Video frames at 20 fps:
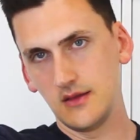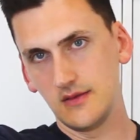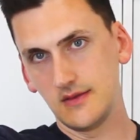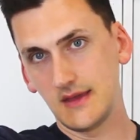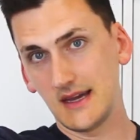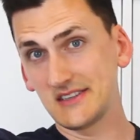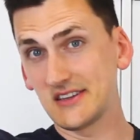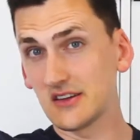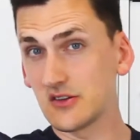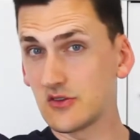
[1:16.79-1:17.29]

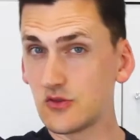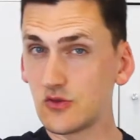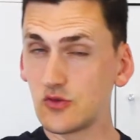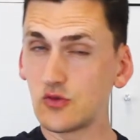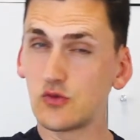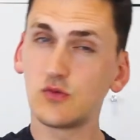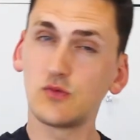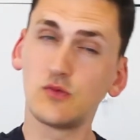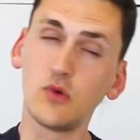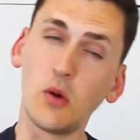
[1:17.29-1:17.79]
That's an
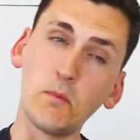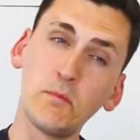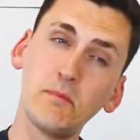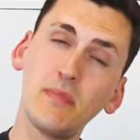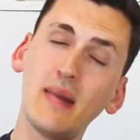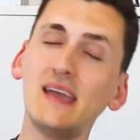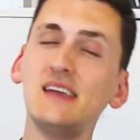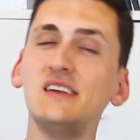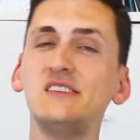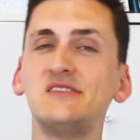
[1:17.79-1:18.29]

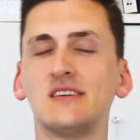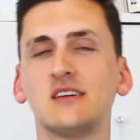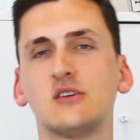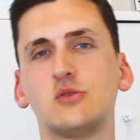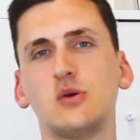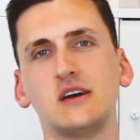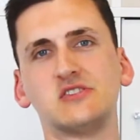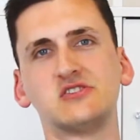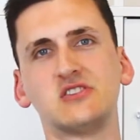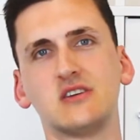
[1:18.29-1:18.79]
amazing
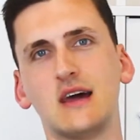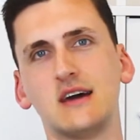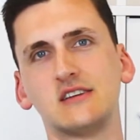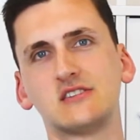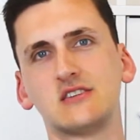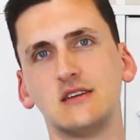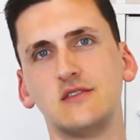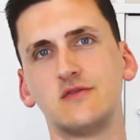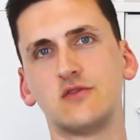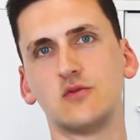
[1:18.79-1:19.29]
question,
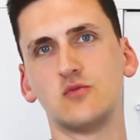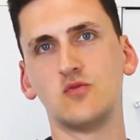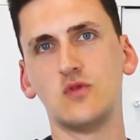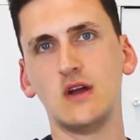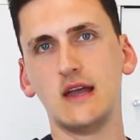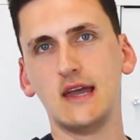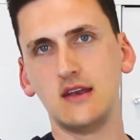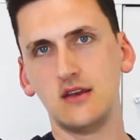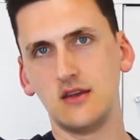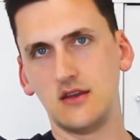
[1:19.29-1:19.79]
actually, from
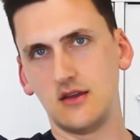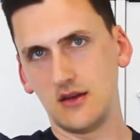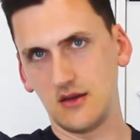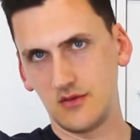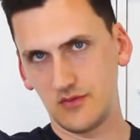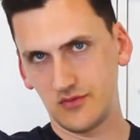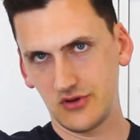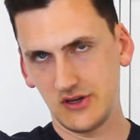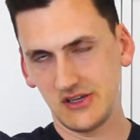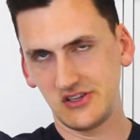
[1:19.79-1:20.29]
Rin.
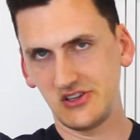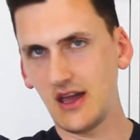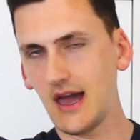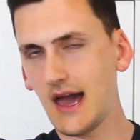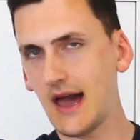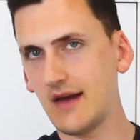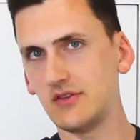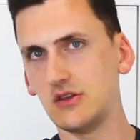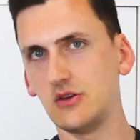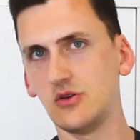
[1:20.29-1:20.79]
Appreciate
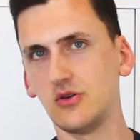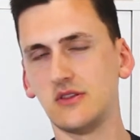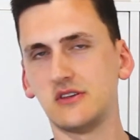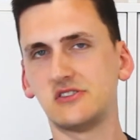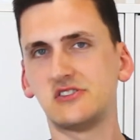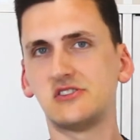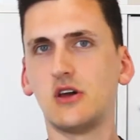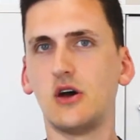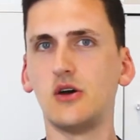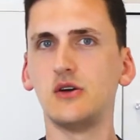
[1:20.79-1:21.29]
having you on the
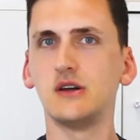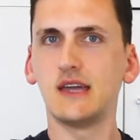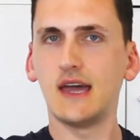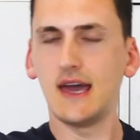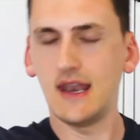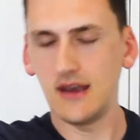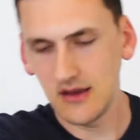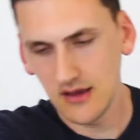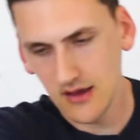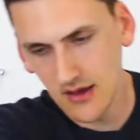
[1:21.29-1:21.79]
show
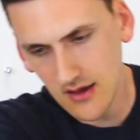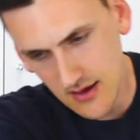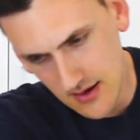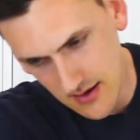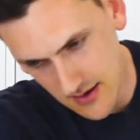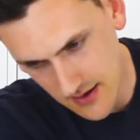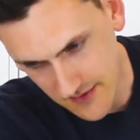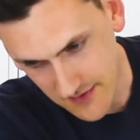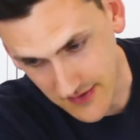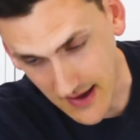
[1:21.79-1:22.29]
again.
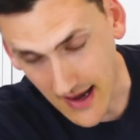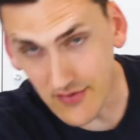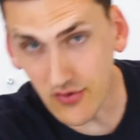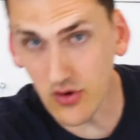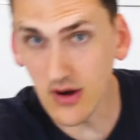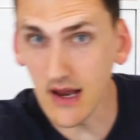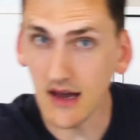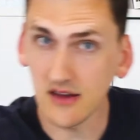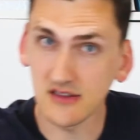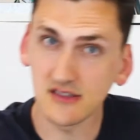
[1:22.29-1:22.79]
For
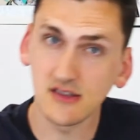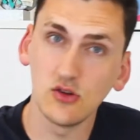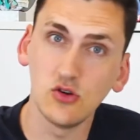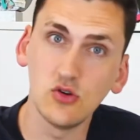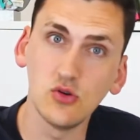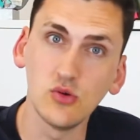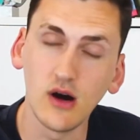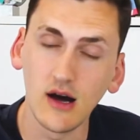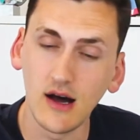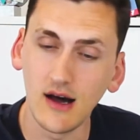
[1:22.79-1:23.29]
everyone else
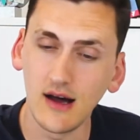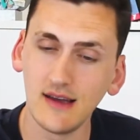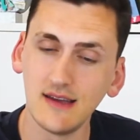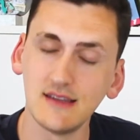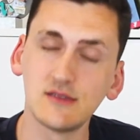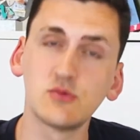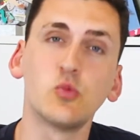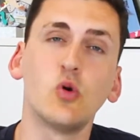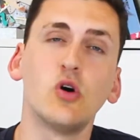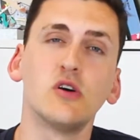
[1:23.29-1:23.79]
who
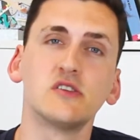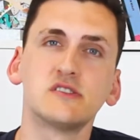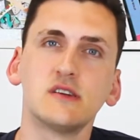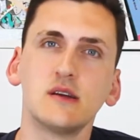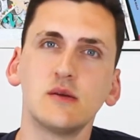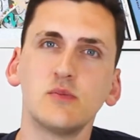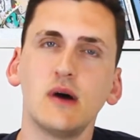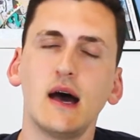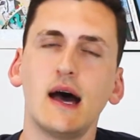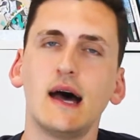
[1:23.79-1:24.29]
is
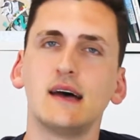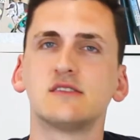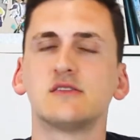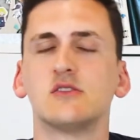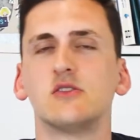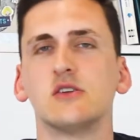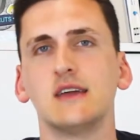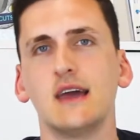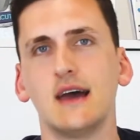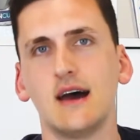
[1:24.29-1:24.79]
watching but has
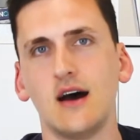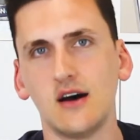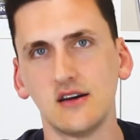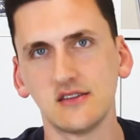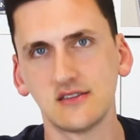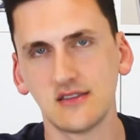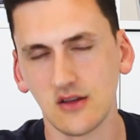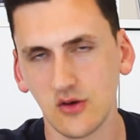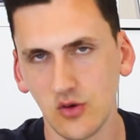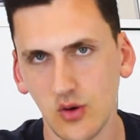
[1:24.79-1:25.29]
not yet
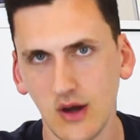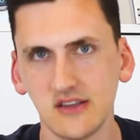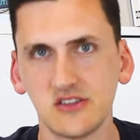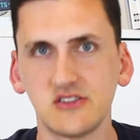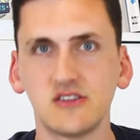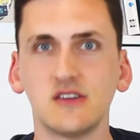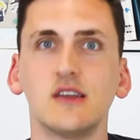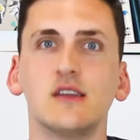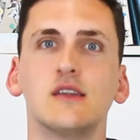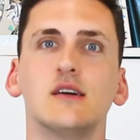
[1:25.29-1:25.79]
asked a
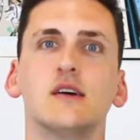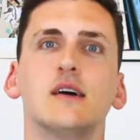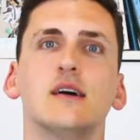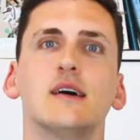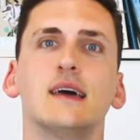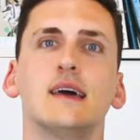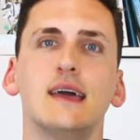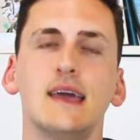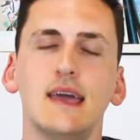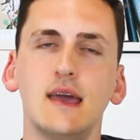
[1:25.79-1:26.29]
question,
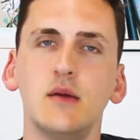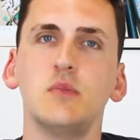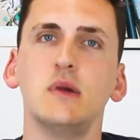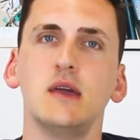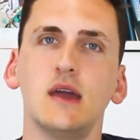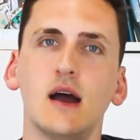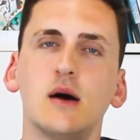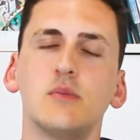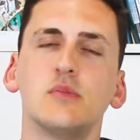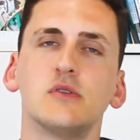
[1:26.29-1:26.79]
hit
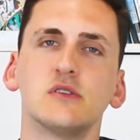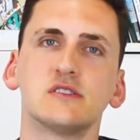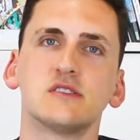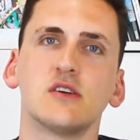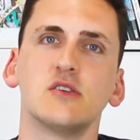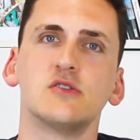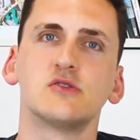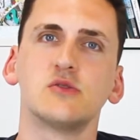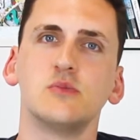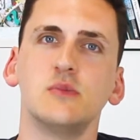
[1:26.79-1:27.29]
me up on
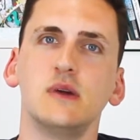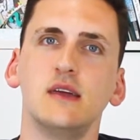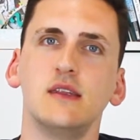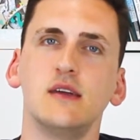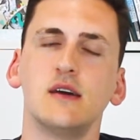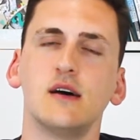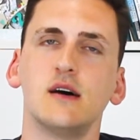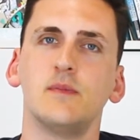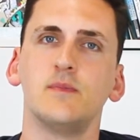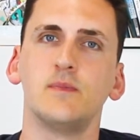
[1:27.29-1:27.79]
social
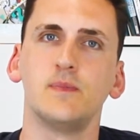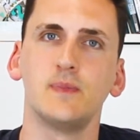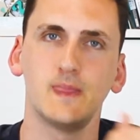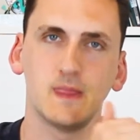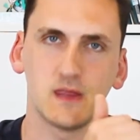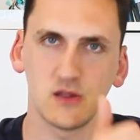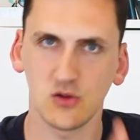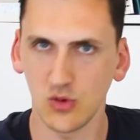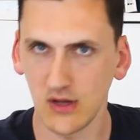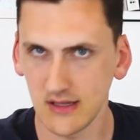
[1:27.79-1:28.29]
media.
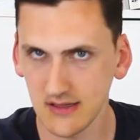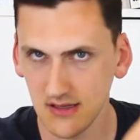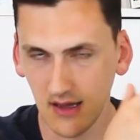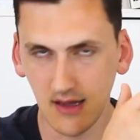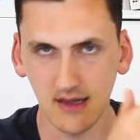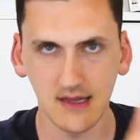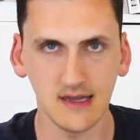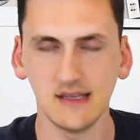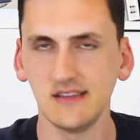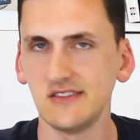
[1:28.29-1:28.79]
Twitter,
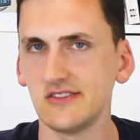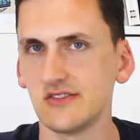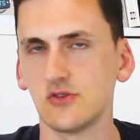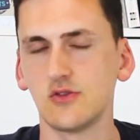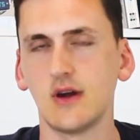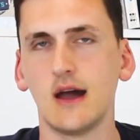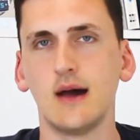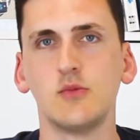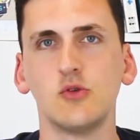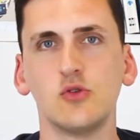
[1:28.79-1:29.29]

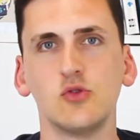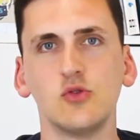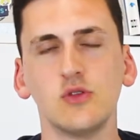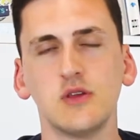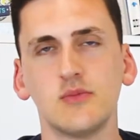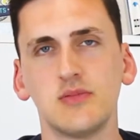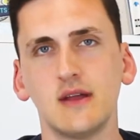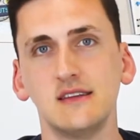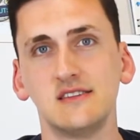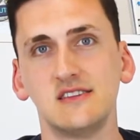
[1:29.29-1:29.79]
Instagram, all the
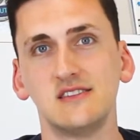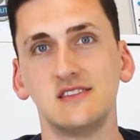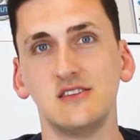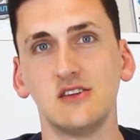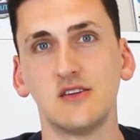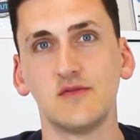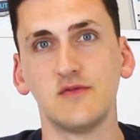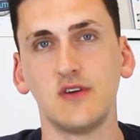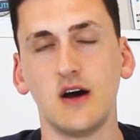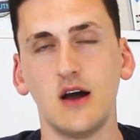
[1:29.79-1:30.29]
places you
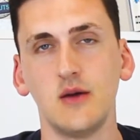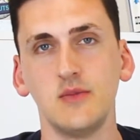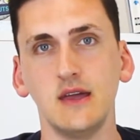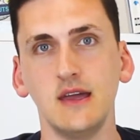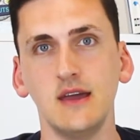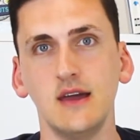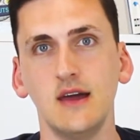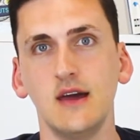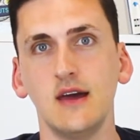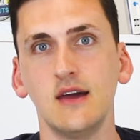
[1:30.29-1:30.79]
can find
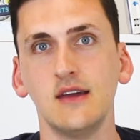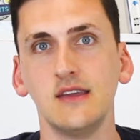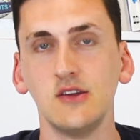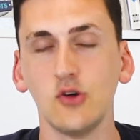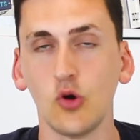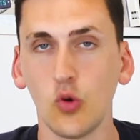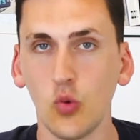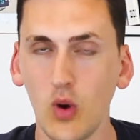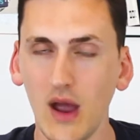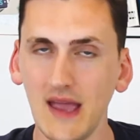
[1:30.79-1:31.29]
me.
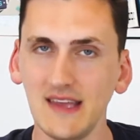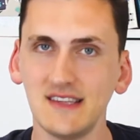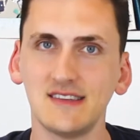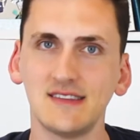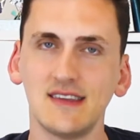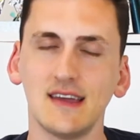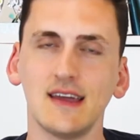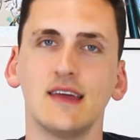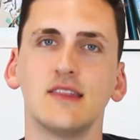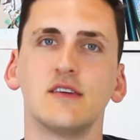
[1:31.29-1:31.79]
You're
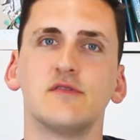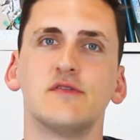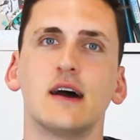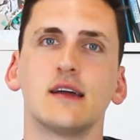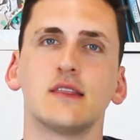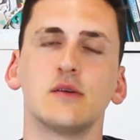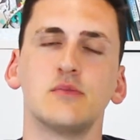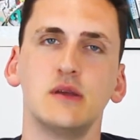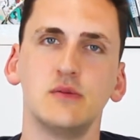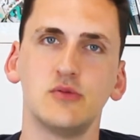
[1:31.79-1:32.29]
wasting it. The
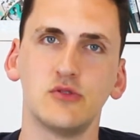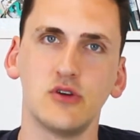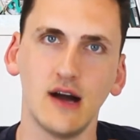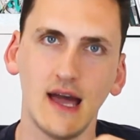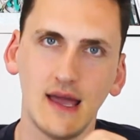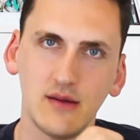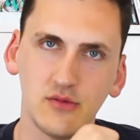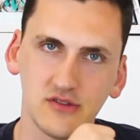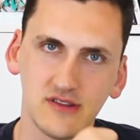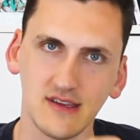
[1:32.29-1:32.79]
fact that people are
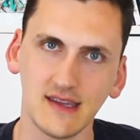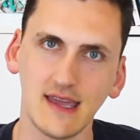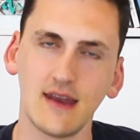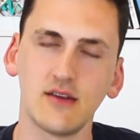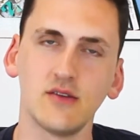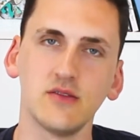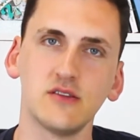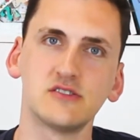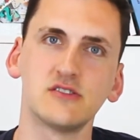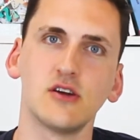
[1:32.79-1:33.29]
able to get
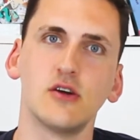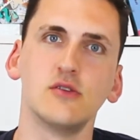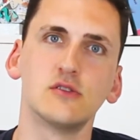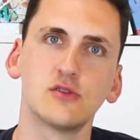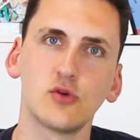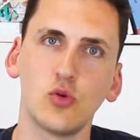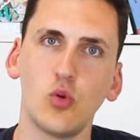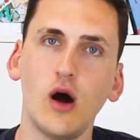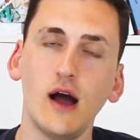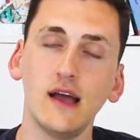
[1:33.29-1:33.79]
on the show
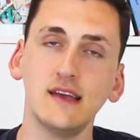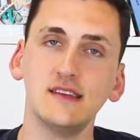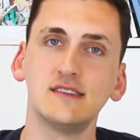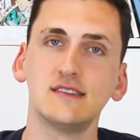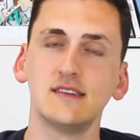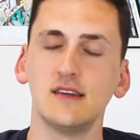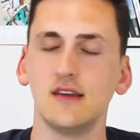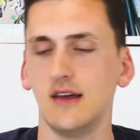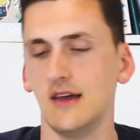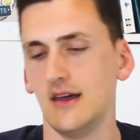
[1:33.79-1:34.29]

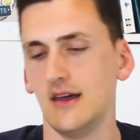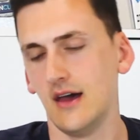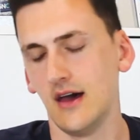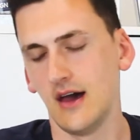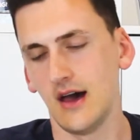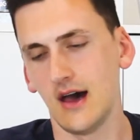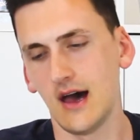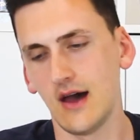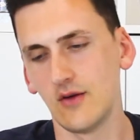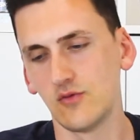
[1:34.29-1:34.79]
twice
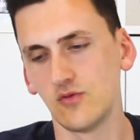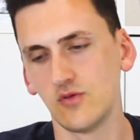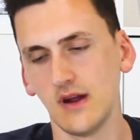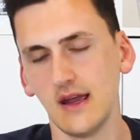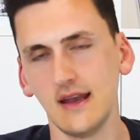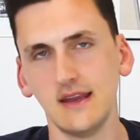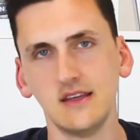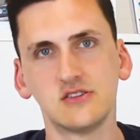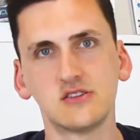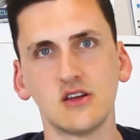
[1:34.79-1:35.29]

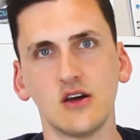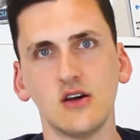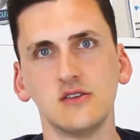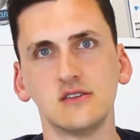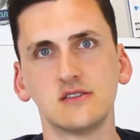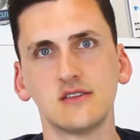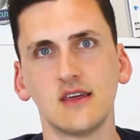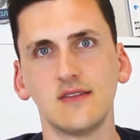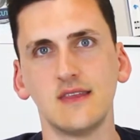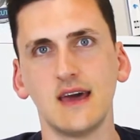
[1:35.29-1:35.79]
really
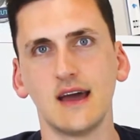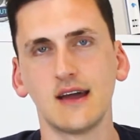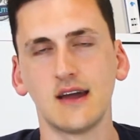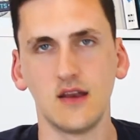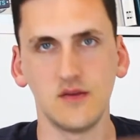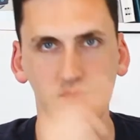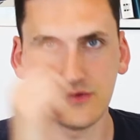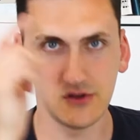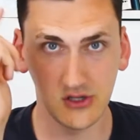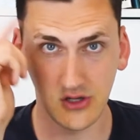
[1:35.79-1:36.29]
shows that they're
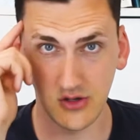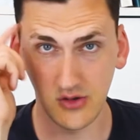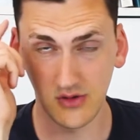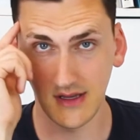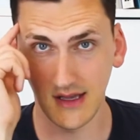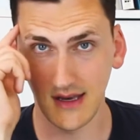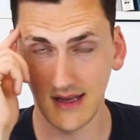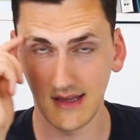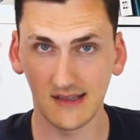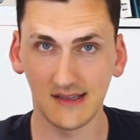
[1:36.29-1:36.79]
kind of tuned
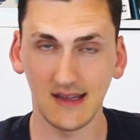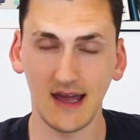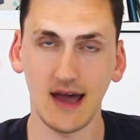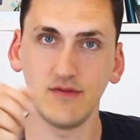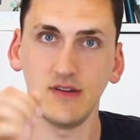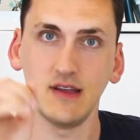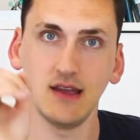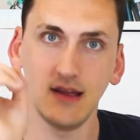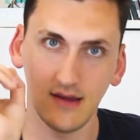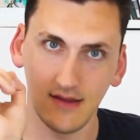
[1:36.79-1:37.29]
in and
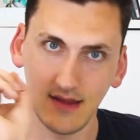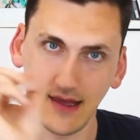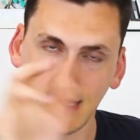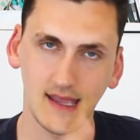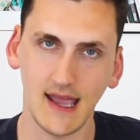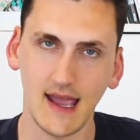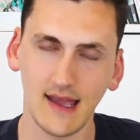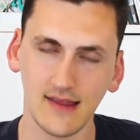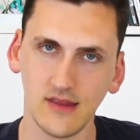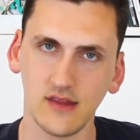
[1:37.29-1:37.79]
savvy. They're
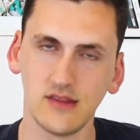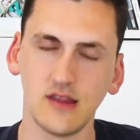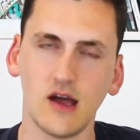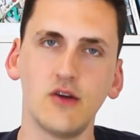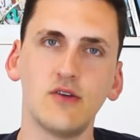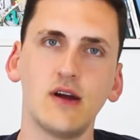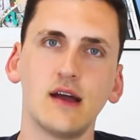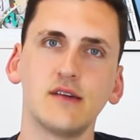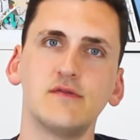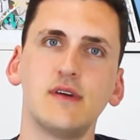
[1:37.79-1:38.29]
getting the
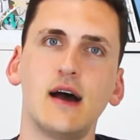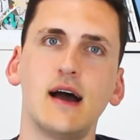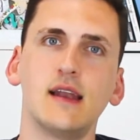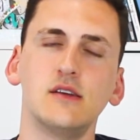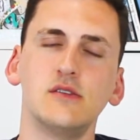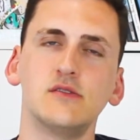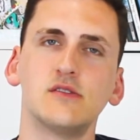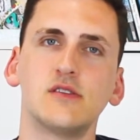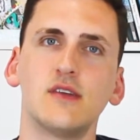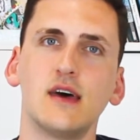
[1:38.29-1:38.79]
direct
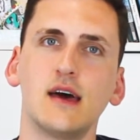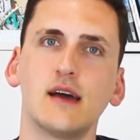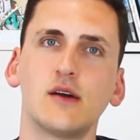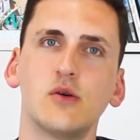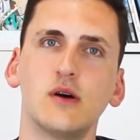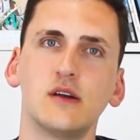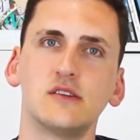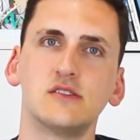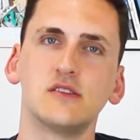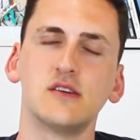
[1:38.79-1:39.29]
value to their
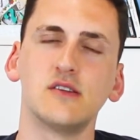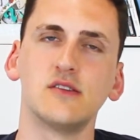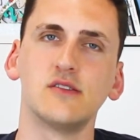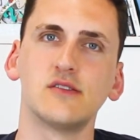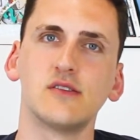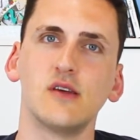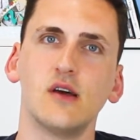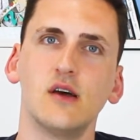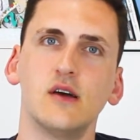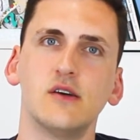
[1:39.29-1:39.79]

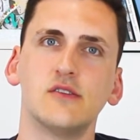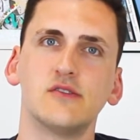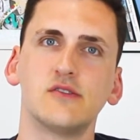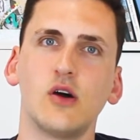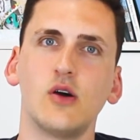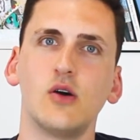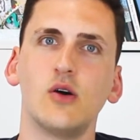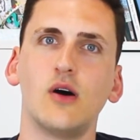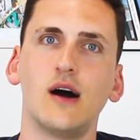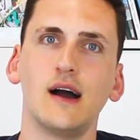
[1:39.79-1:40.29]
questions.
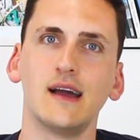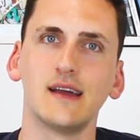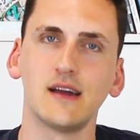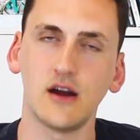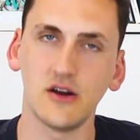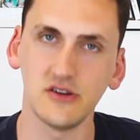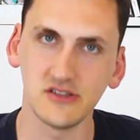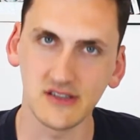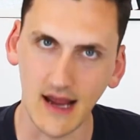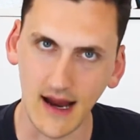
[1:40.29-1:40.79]
So I
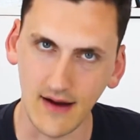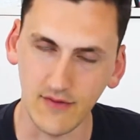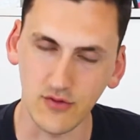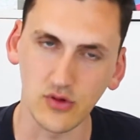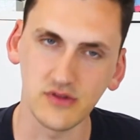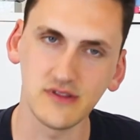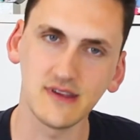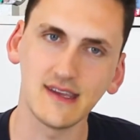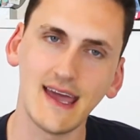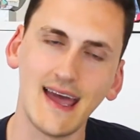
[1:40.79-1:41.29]
encourage
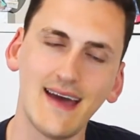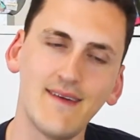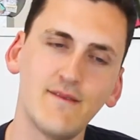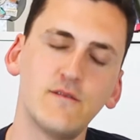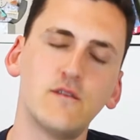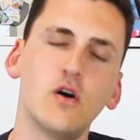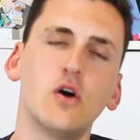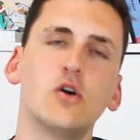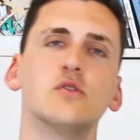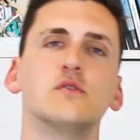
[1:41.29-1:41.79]
everyone to get
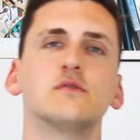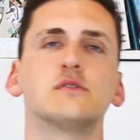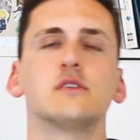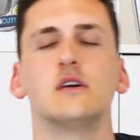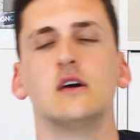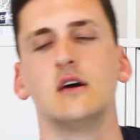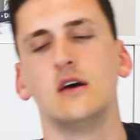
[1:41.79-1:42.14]
involved.